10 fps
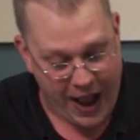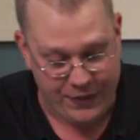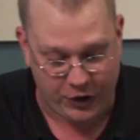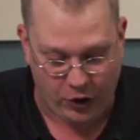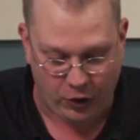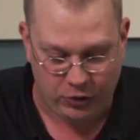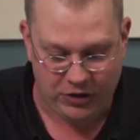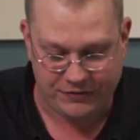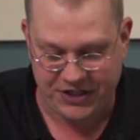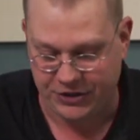And the girl who
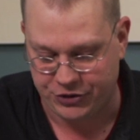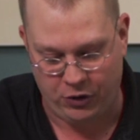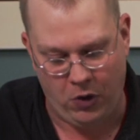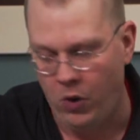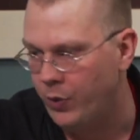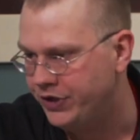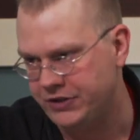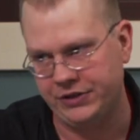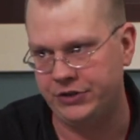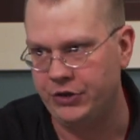loved danger always
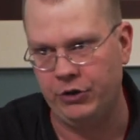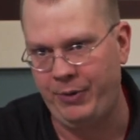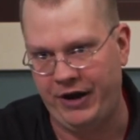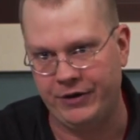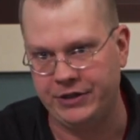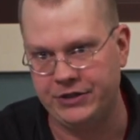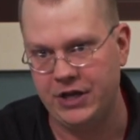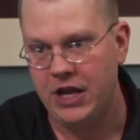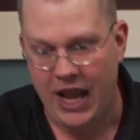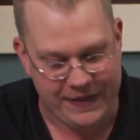listened to her parents,
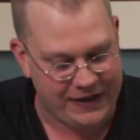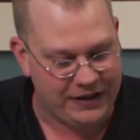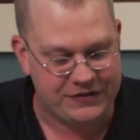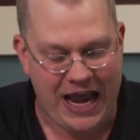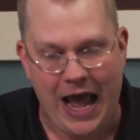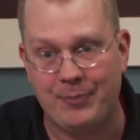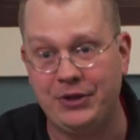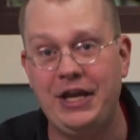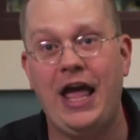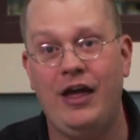and they lived
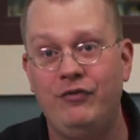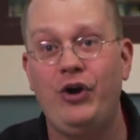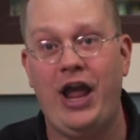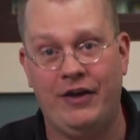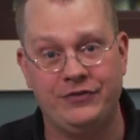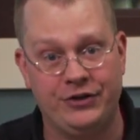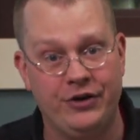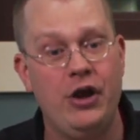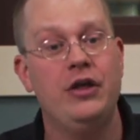happily ever after.